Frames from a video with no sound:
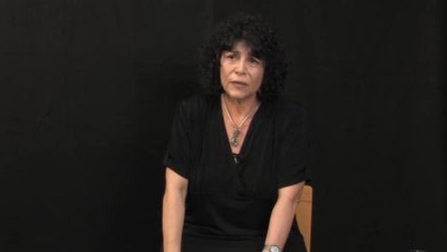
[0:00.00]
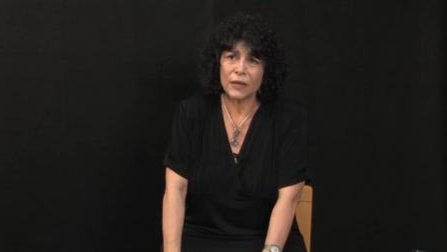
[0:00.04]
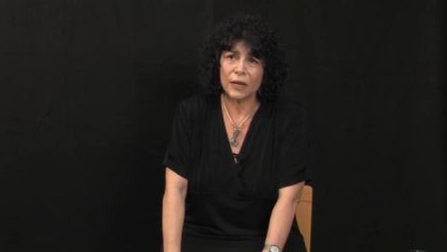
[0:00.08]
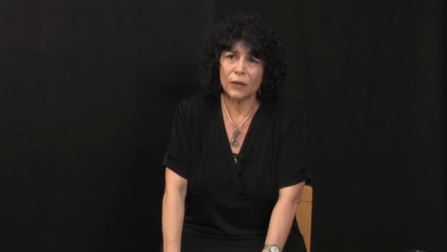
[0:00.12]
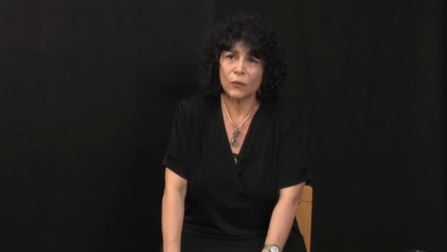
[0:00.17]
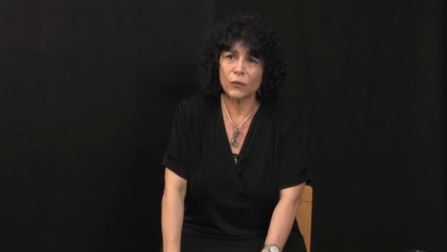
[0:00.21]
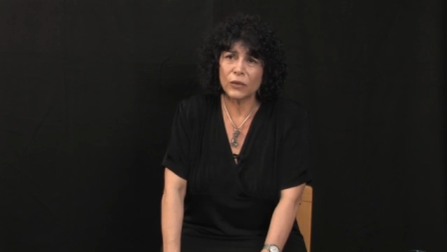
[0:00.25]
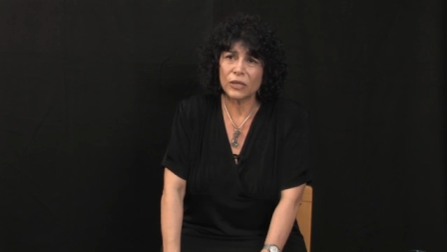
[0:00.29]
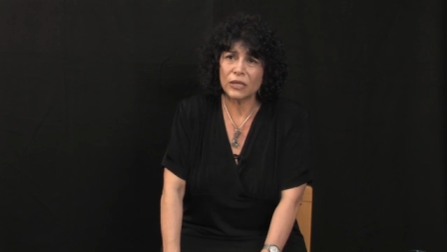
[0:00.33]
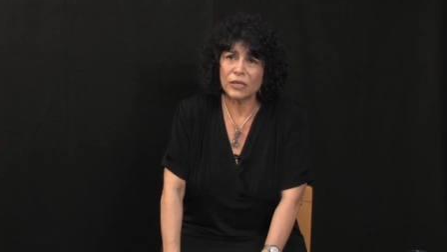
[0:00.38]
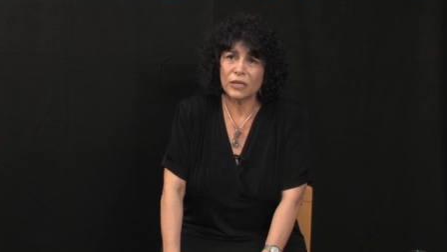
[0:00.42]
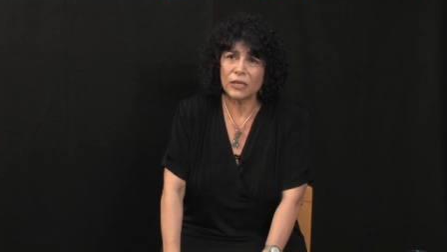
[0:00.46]

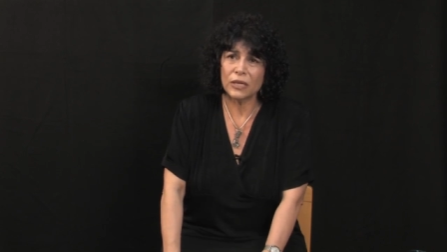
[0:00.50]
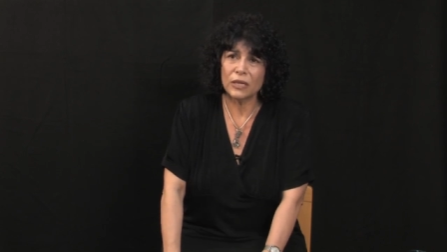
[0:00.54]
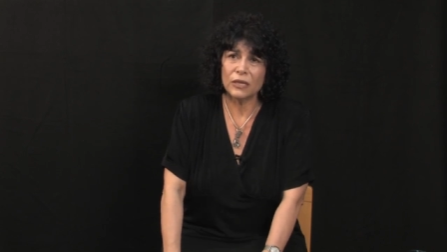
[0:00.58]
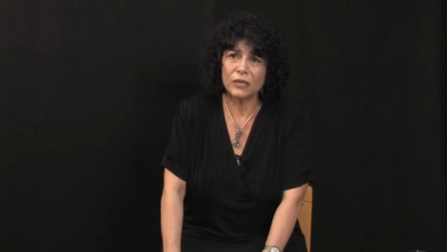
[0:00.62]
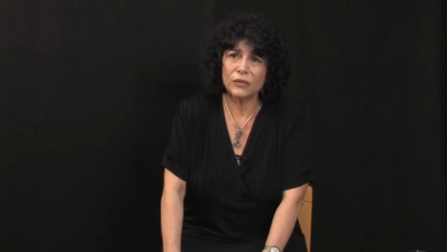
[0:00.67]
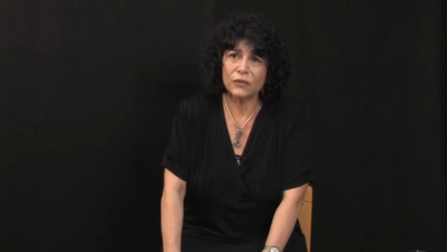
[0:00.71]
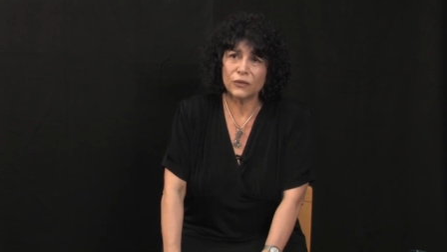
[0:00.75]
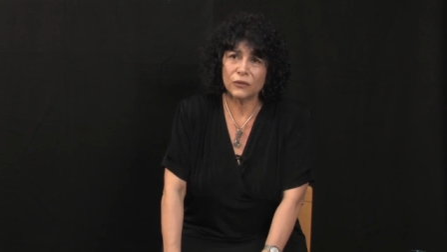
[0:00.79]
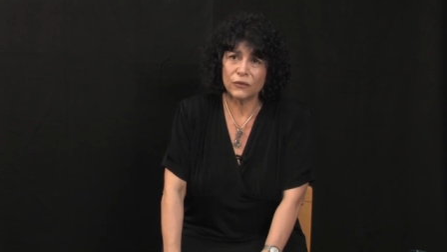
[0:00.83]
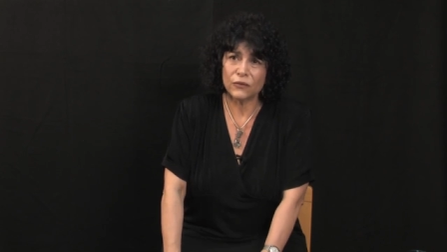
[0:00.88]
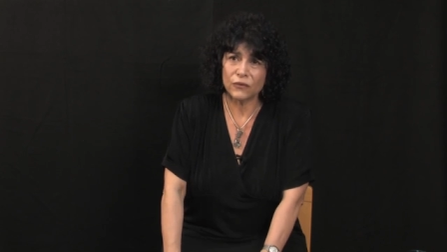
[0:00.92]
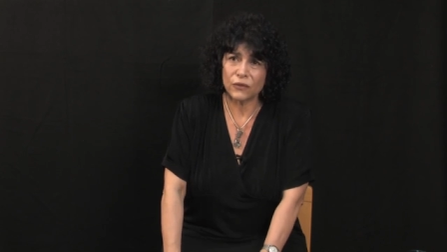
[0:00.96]
And what did he
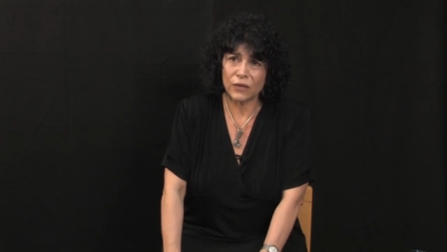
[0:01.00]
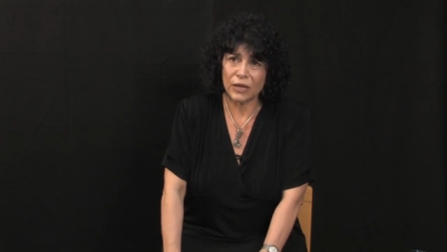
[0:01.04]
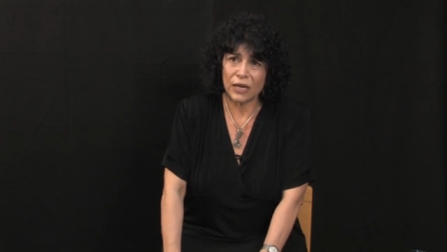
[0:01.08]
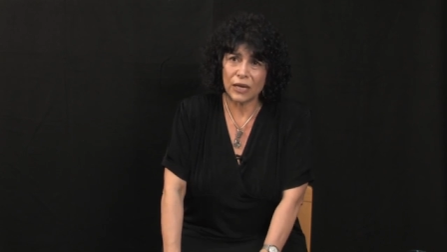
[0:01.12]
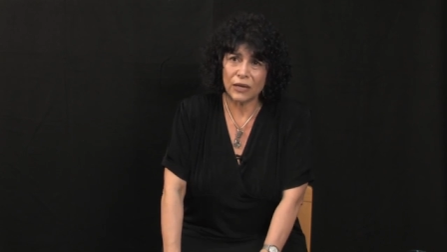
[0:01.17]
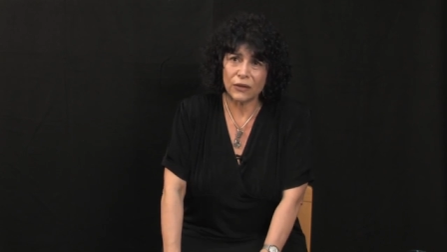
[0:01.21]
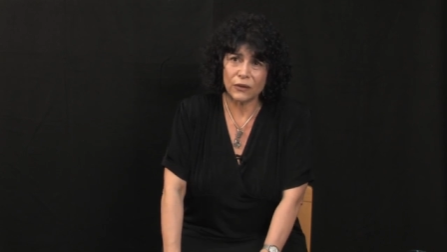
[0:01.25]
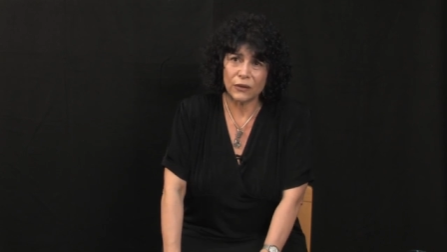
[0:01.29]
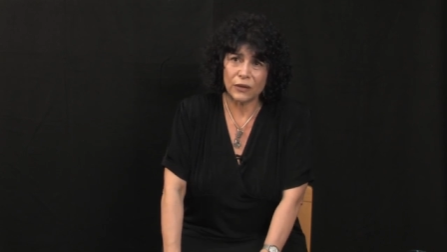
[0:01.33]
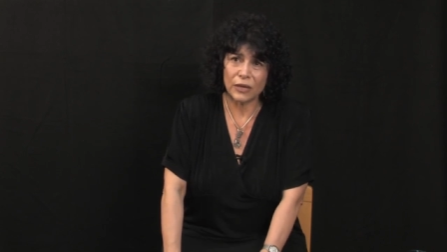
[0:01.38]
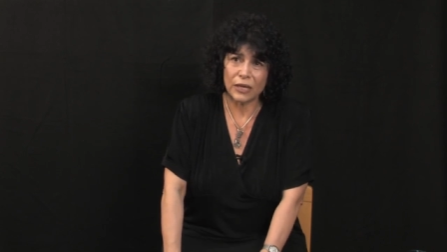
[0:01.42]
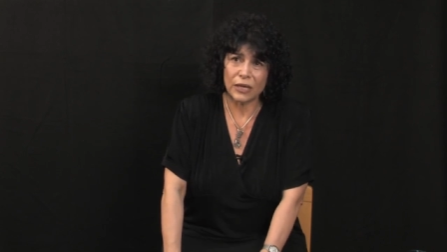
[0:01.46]
do for
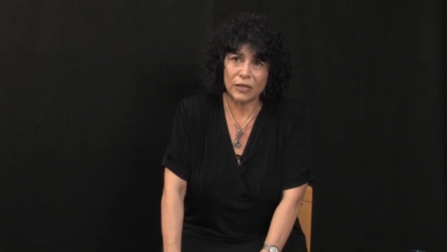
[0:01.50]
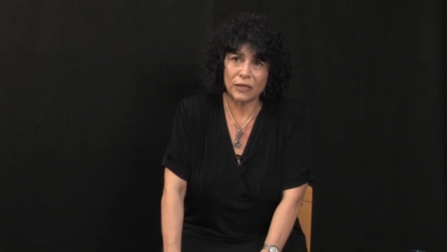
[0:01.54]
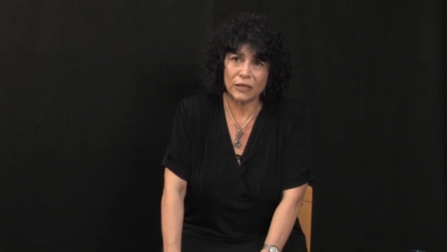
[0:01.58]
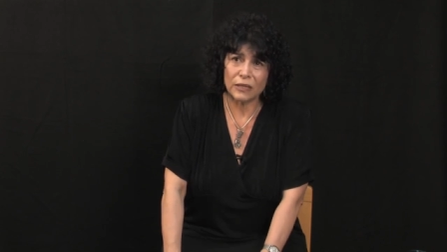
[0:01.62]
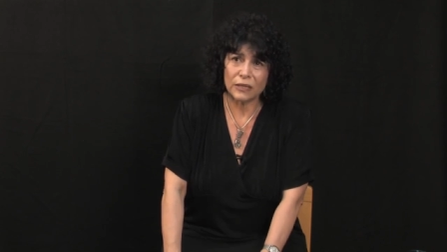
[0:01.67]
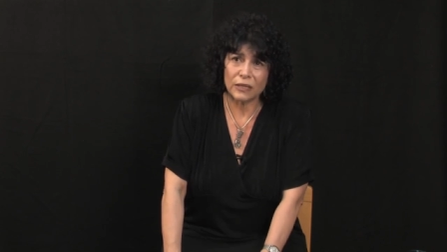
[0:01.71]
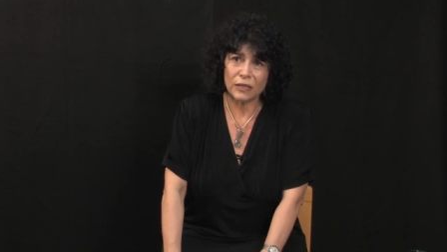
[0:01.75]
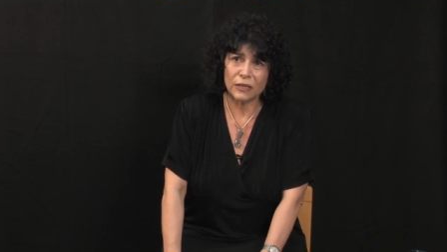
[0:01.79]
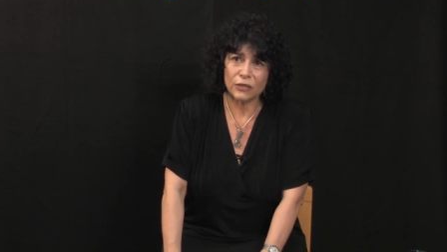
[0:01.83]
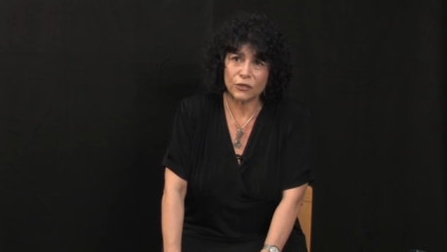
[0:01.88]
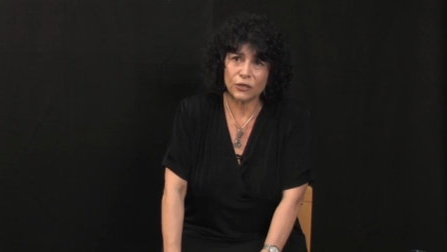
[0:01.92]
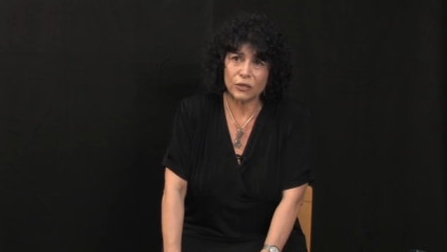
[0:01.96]
that
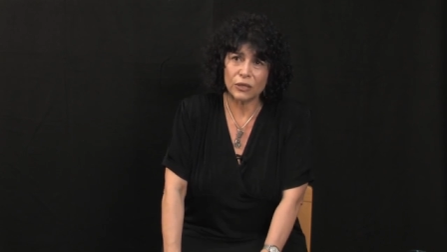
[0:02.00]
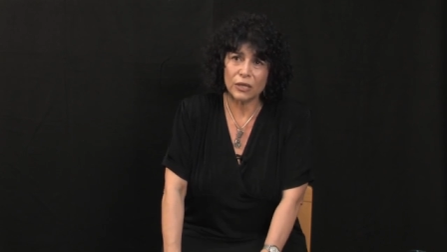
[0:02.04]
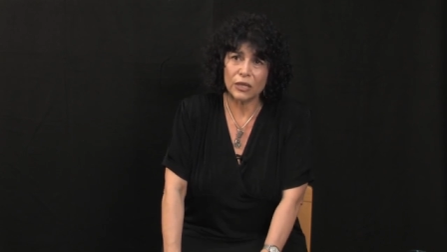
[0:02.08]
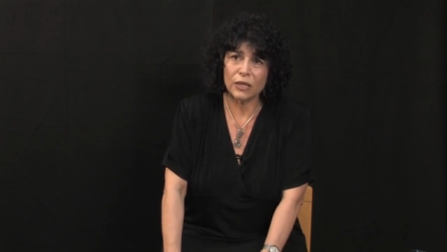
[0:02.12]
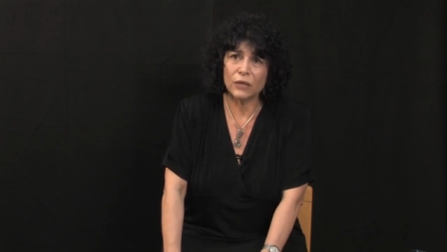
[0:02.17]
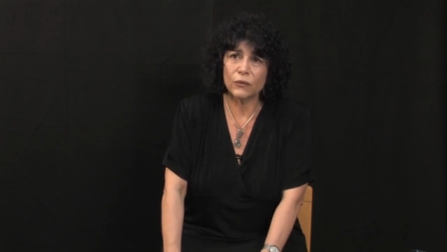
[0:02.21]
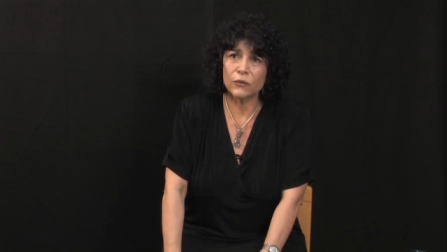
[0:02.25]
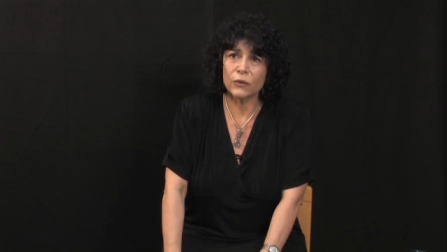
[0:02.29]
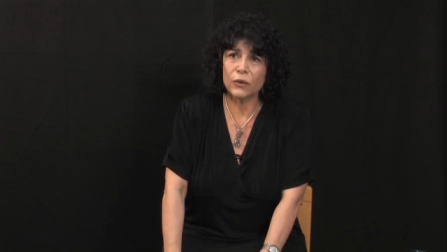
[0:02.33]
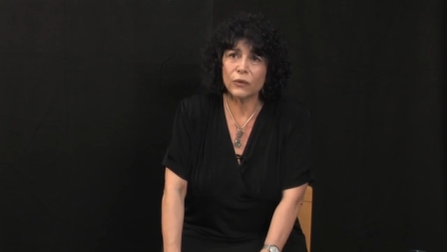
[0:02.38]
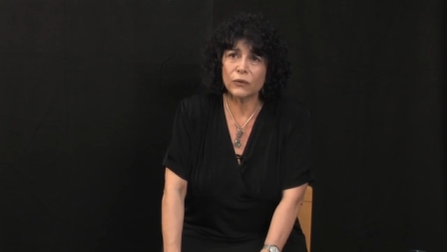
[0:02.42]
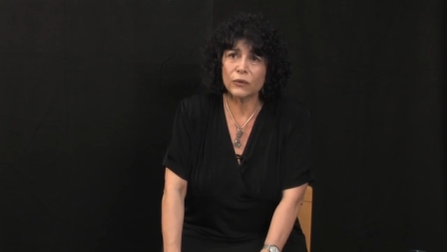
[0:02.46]
organization?
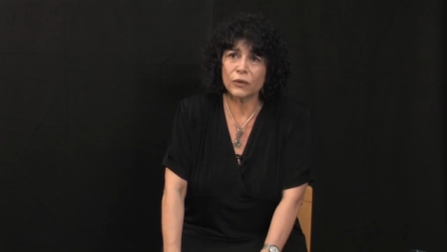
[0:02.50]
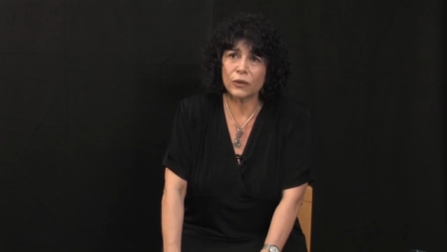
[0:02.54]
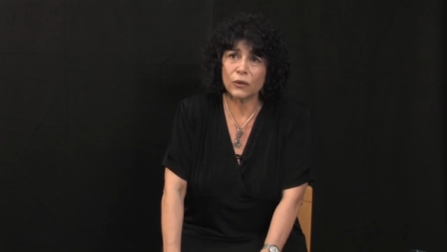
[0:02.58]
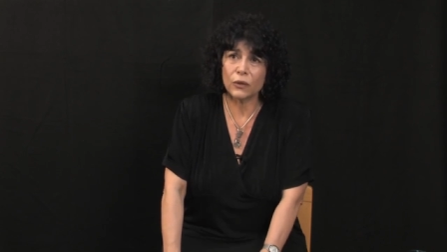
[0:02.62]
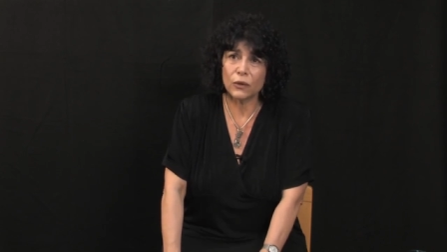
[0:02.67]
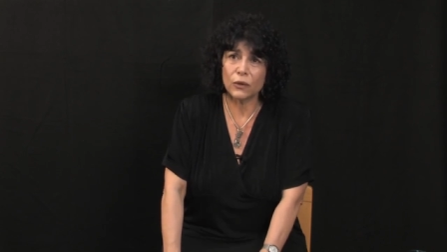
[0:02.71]
He wrote the